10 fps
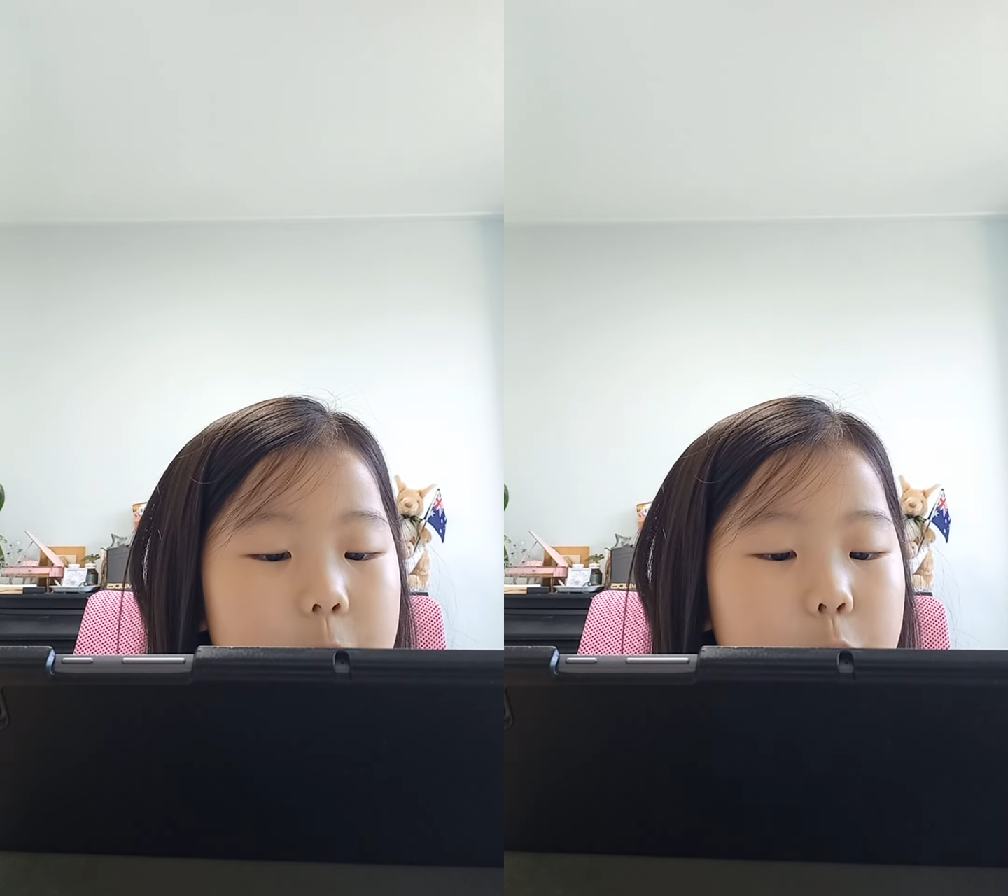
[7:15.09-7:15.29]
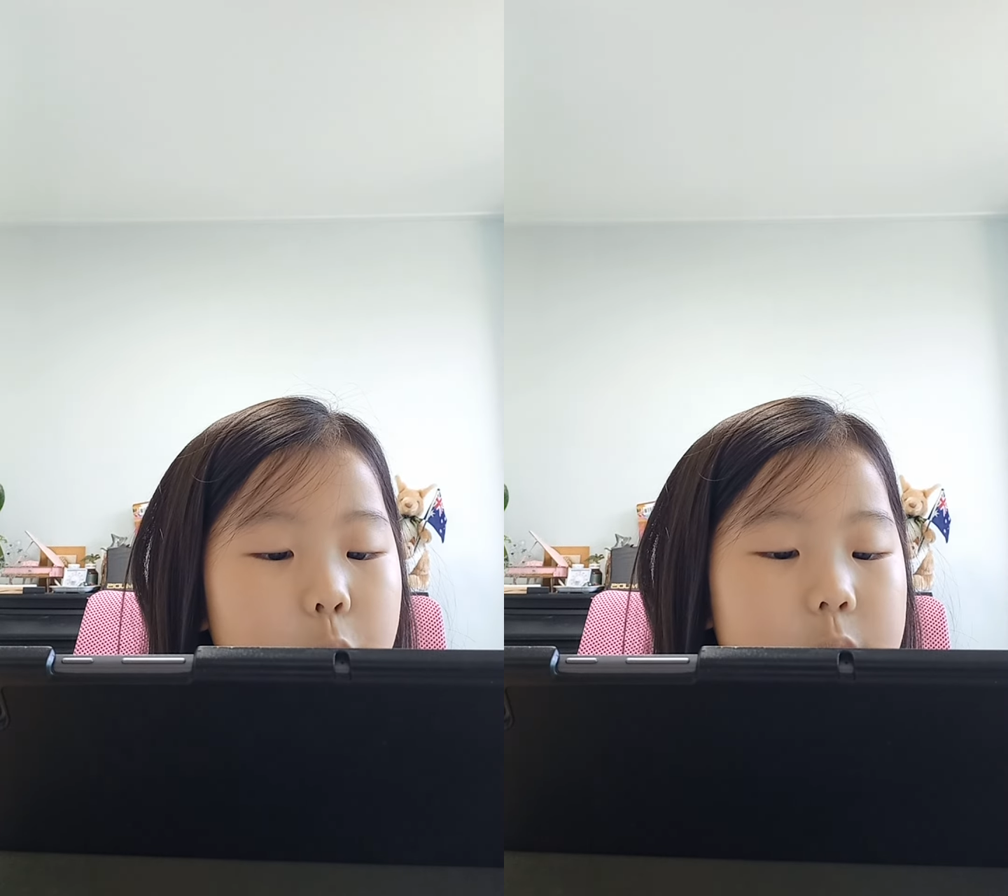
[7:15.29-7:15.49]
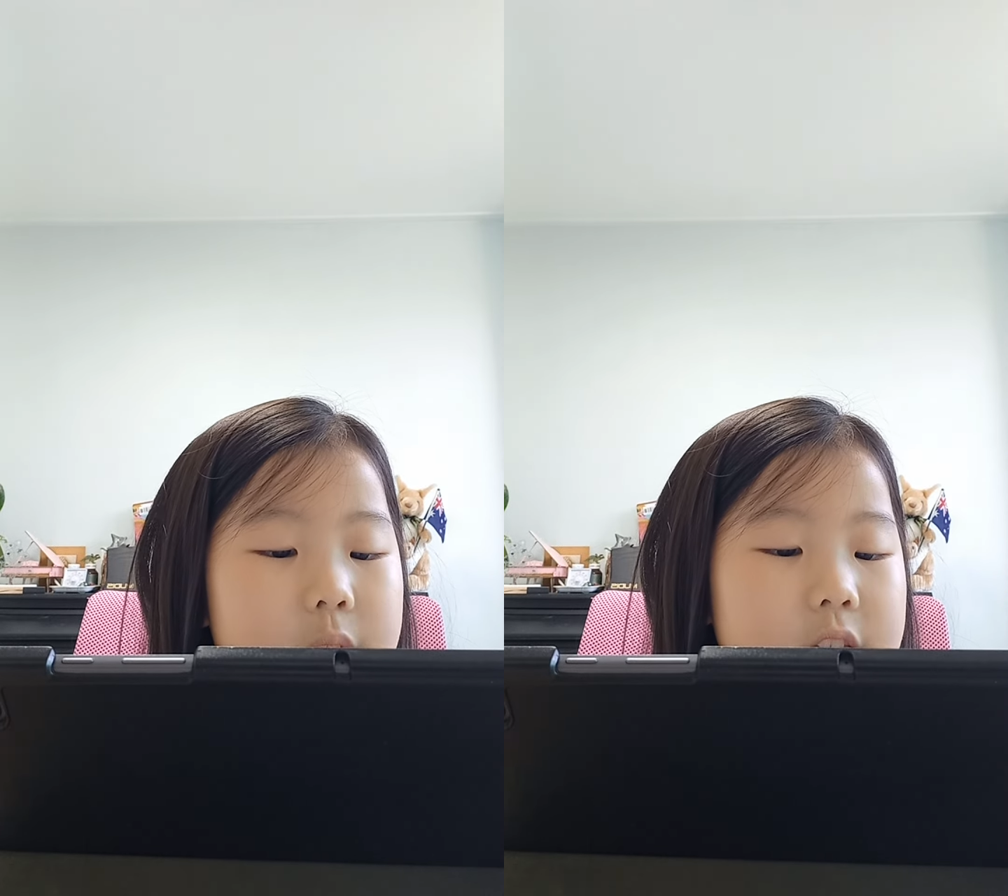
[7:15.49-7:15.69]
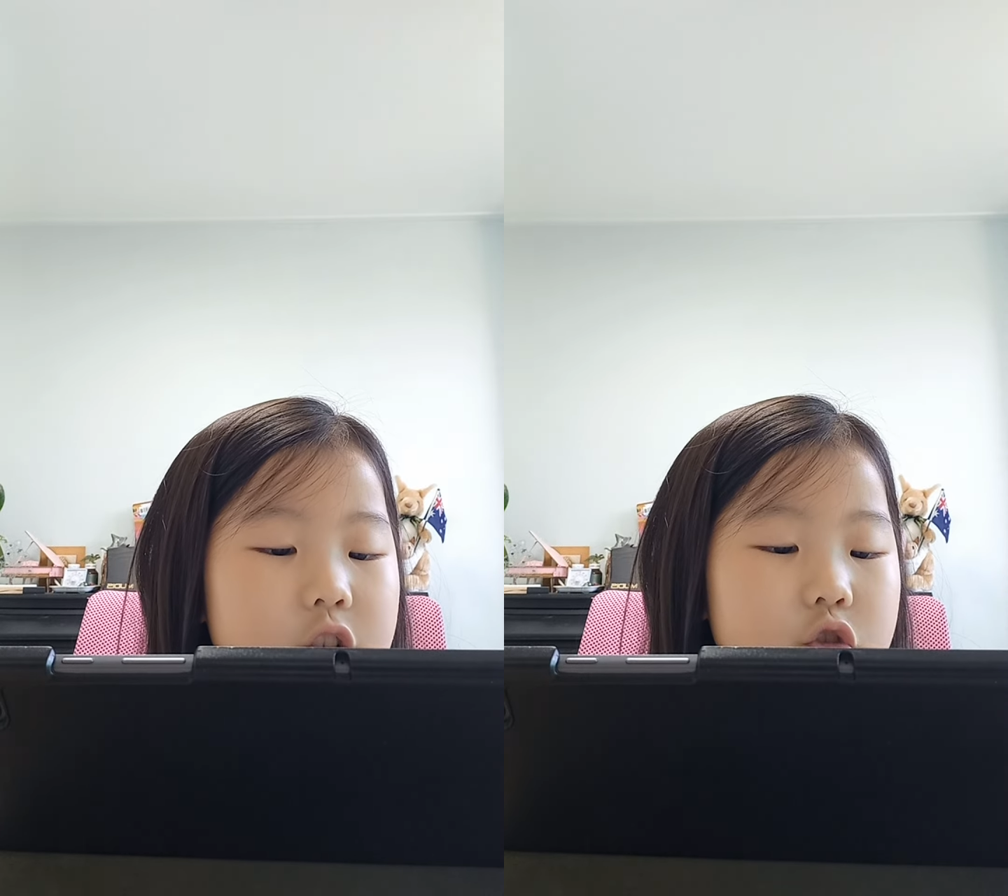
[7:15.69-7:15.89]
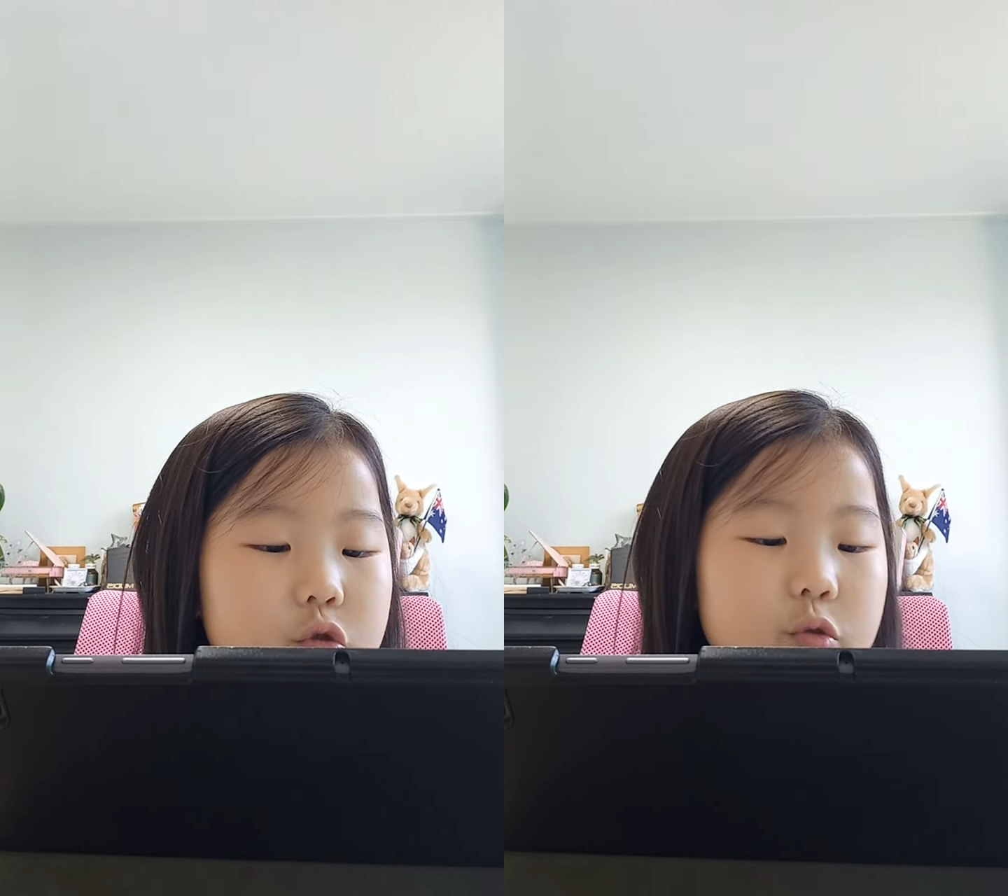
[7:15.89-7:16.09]
with his
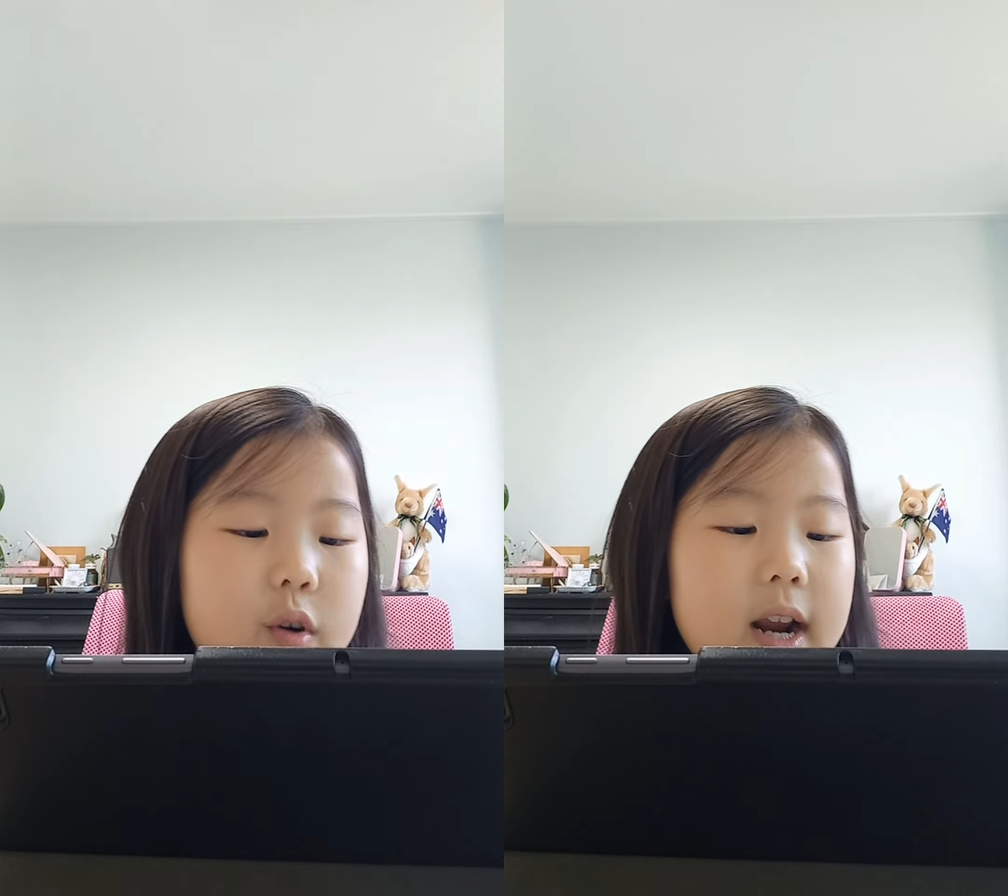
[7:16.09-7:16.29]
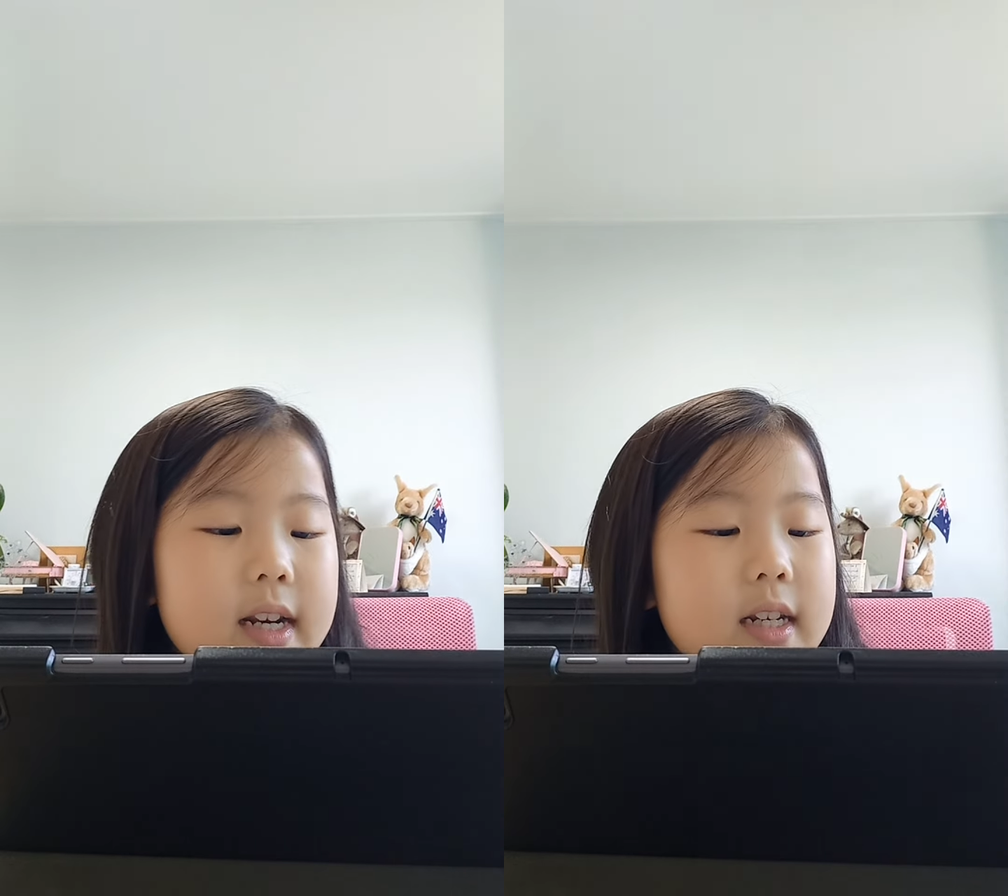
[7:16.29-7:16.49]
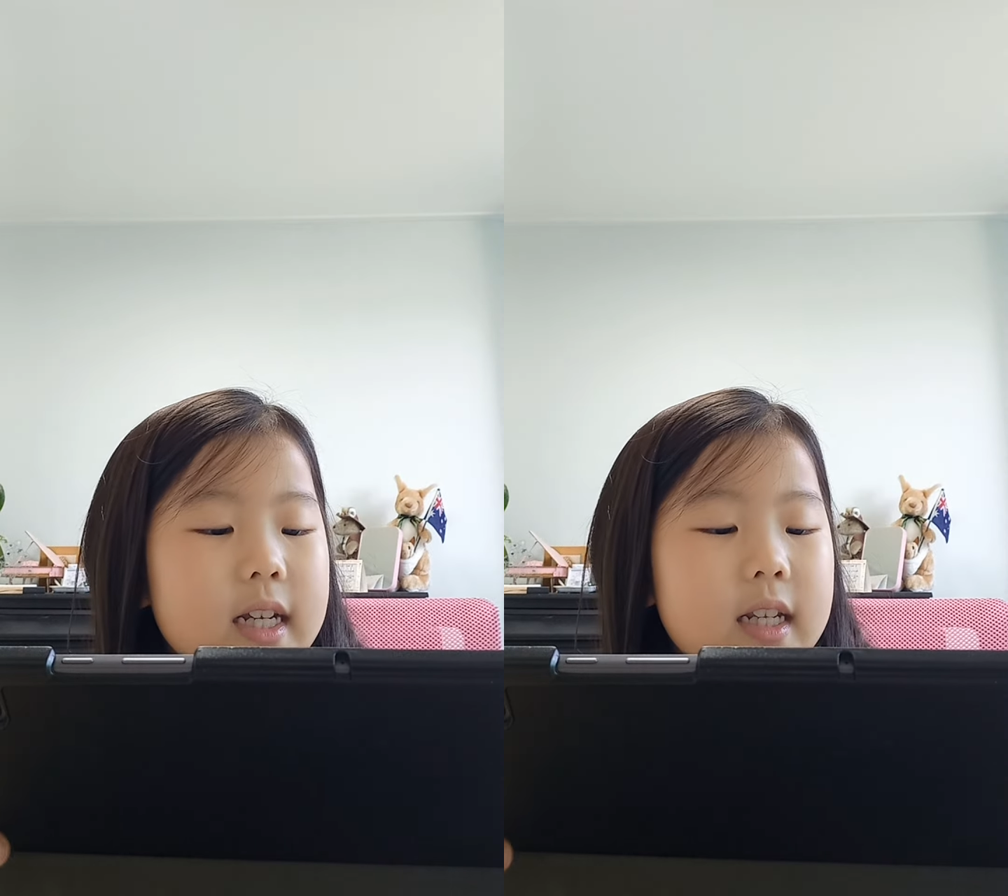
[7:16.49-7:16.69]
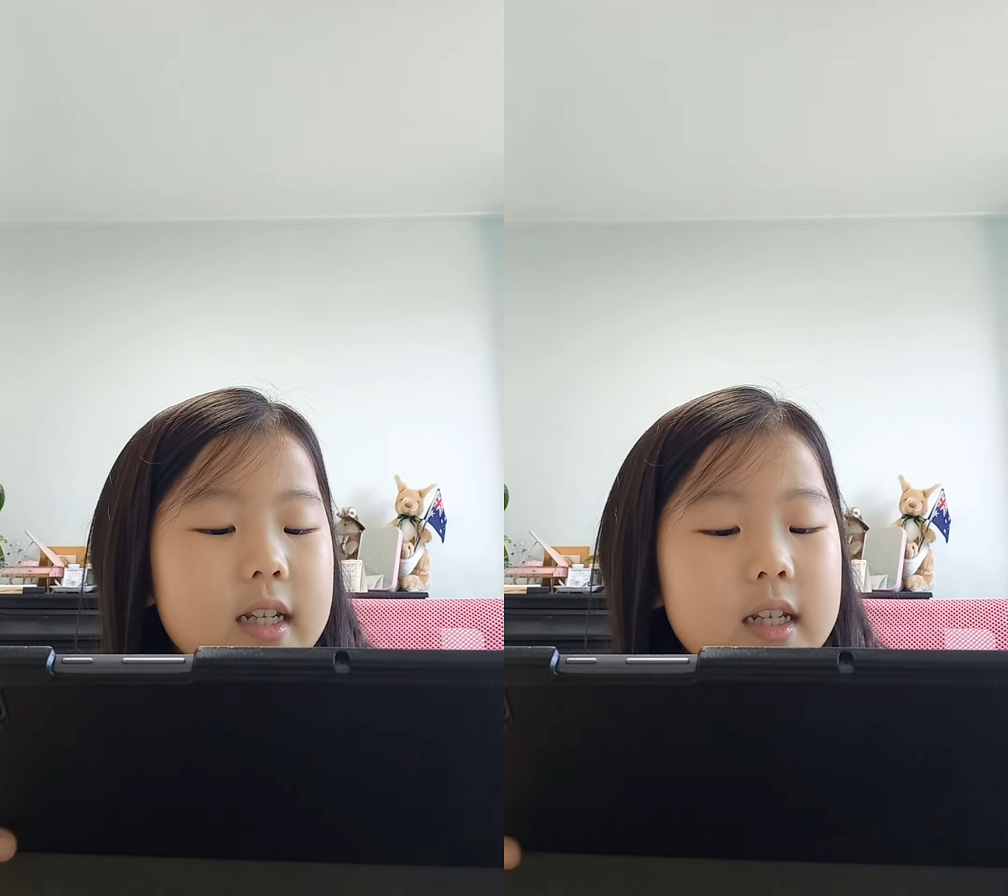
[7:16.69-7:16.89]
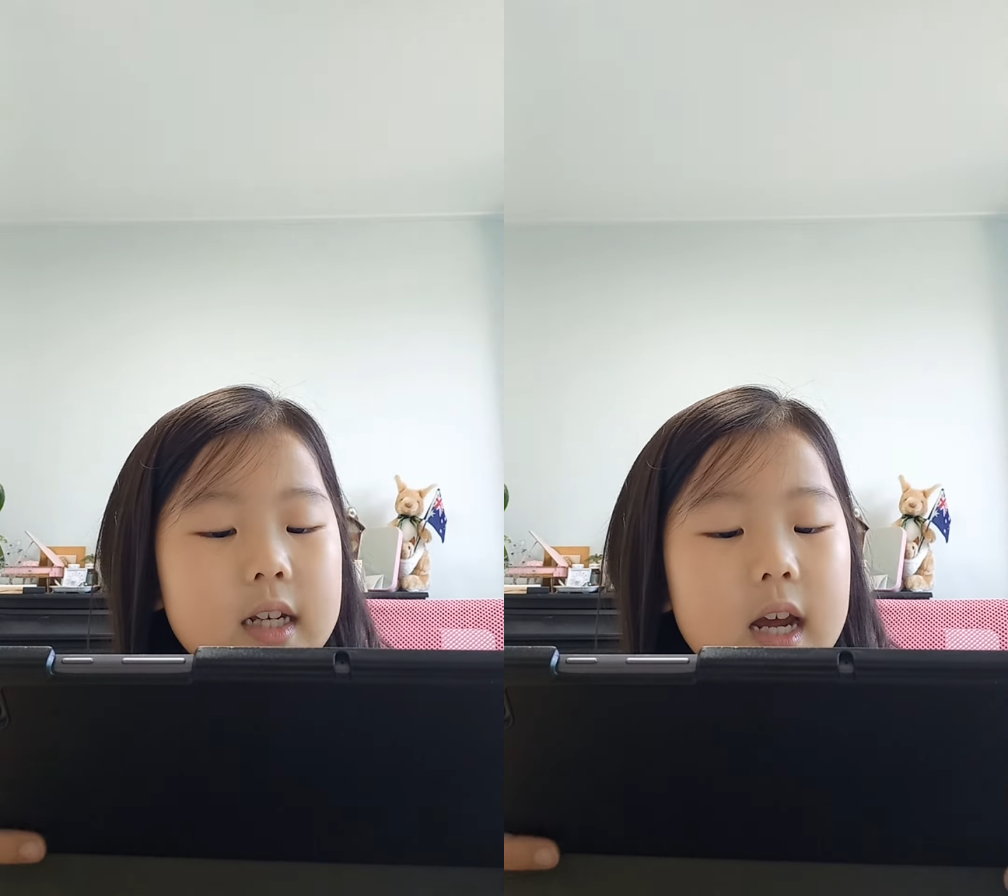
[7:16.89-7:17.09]
straightened